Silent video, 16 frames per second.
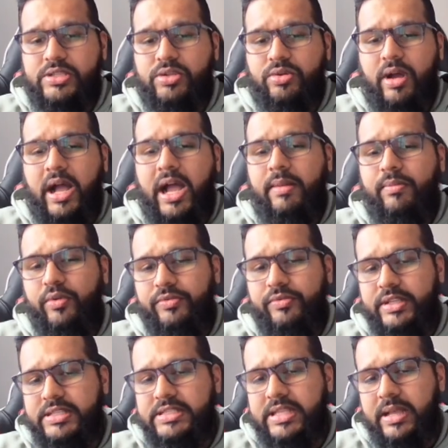I move
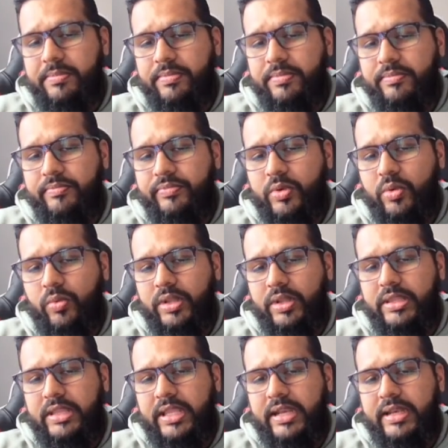this up with
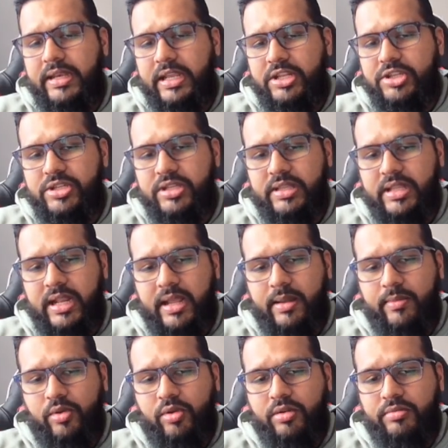the intention that I'm
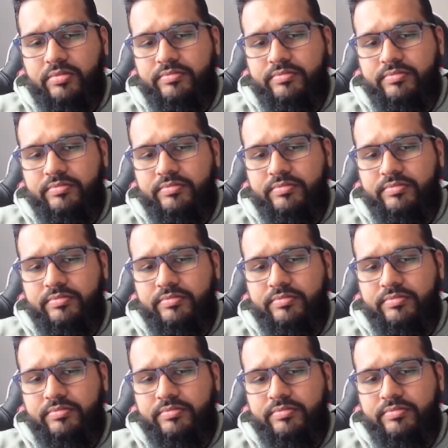gonna